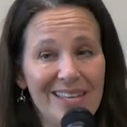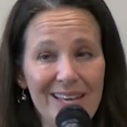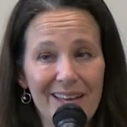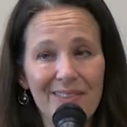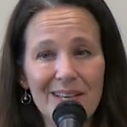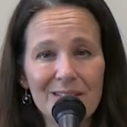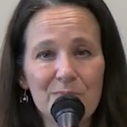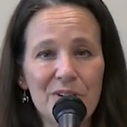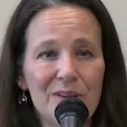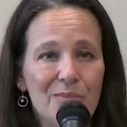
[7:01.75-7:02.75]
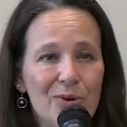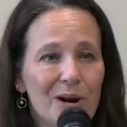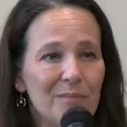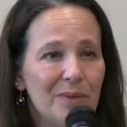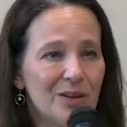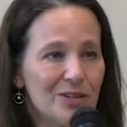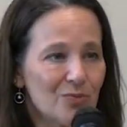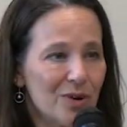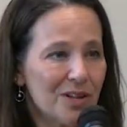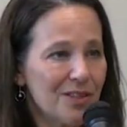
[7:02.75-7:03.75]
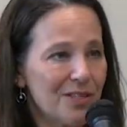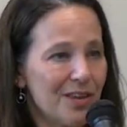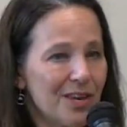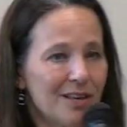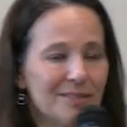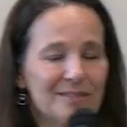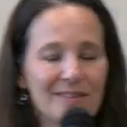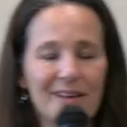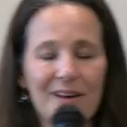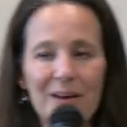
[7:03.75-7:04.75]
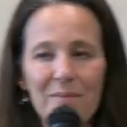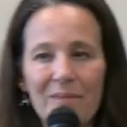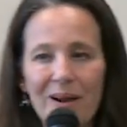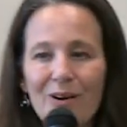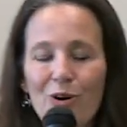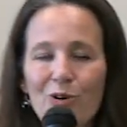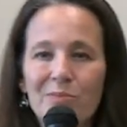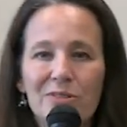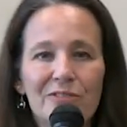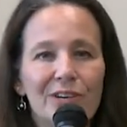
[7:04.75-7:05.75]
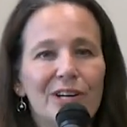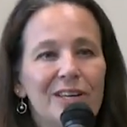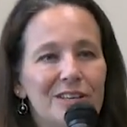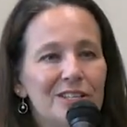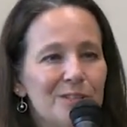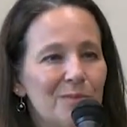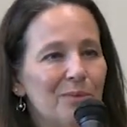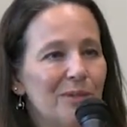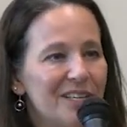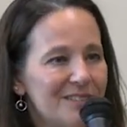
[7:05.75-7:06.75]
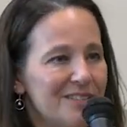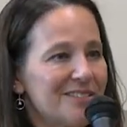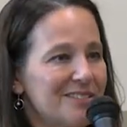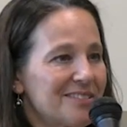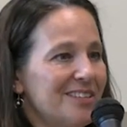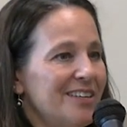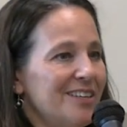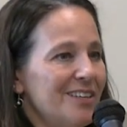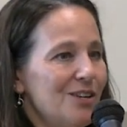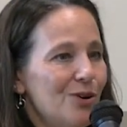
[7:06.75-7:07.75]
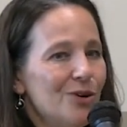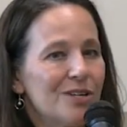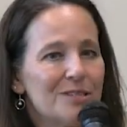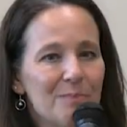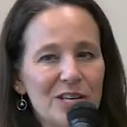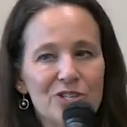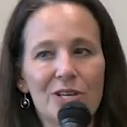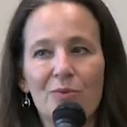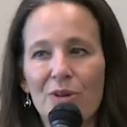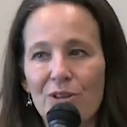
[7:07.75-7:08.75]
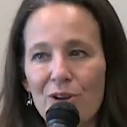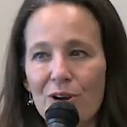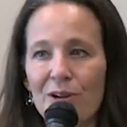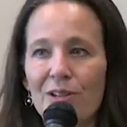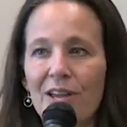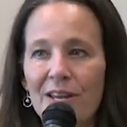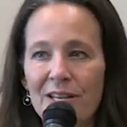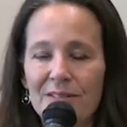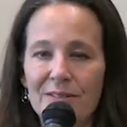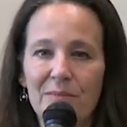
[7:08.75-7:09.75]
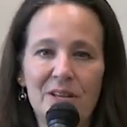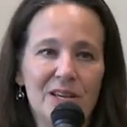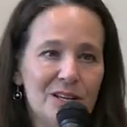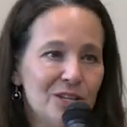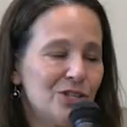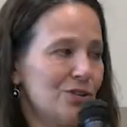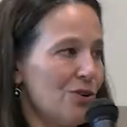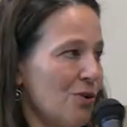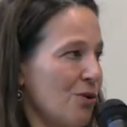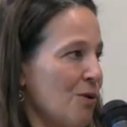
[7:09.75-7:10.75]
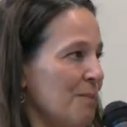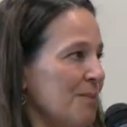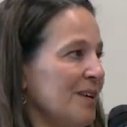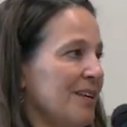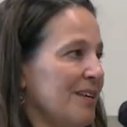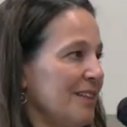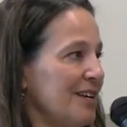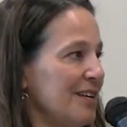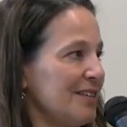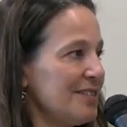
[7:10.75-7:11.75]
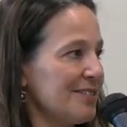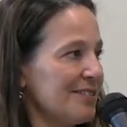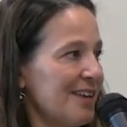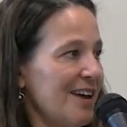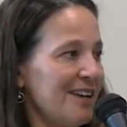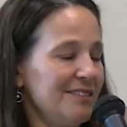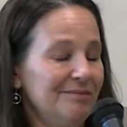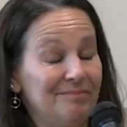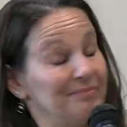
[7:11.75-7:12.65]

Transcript: Yeah, that's pretty important, because one of the things, our homes are very intimate places, and especially when you're letting somebody into your home, like Lisa said,